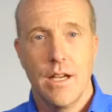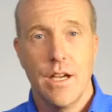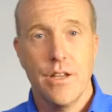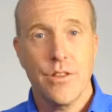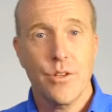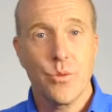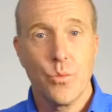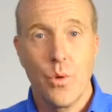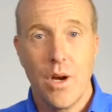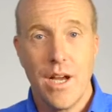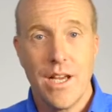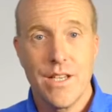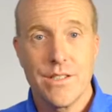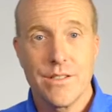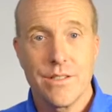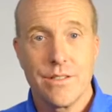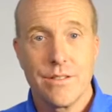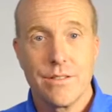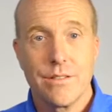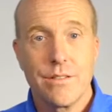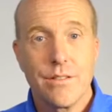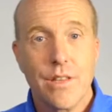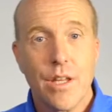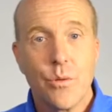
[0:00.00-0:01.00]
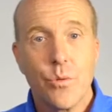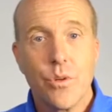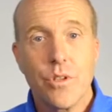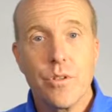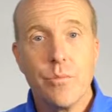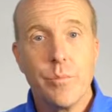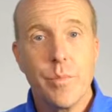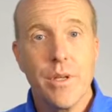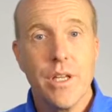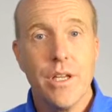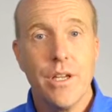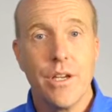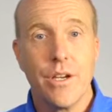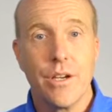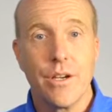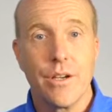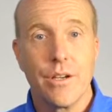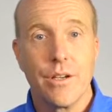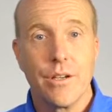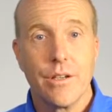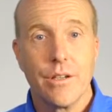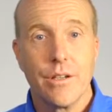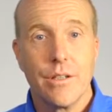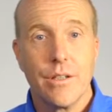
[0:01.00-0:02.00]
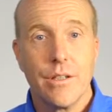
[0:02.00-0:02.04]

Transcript: Otherwise, they wouldn't be here.